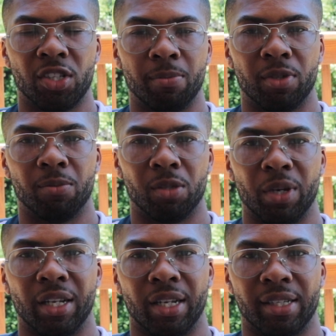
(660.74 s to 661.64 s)
symptoms
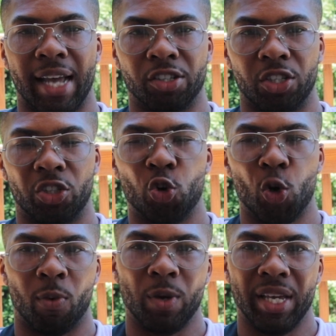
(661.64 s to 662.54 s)
mean that it's actually
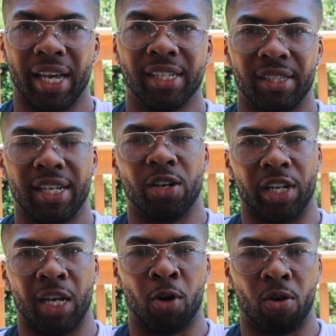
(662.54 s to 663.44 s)
torn, but we can't see it on
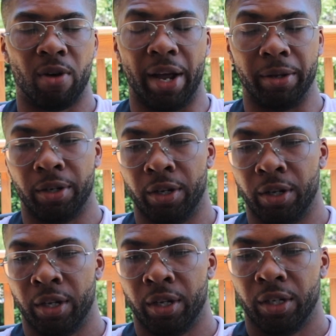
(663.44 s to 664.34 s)
the MRI.
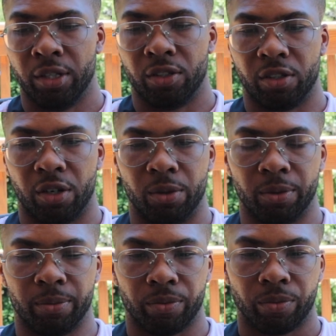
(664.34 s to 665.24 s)
So
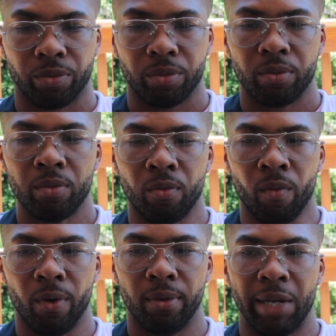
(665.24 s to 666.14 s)

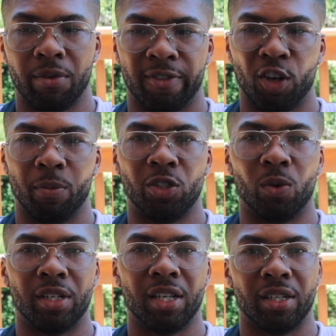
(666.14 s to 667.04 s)
they refer me
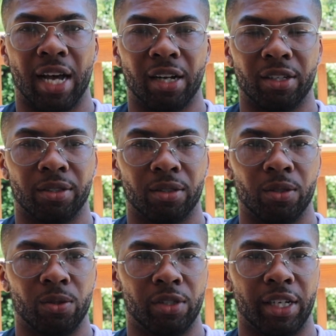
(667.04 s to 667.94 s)
to another doctor
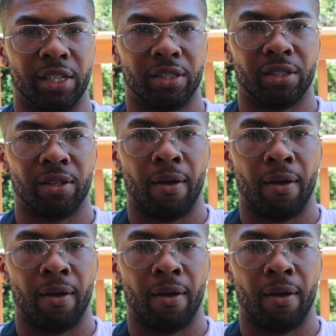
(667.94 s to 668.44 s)
who says,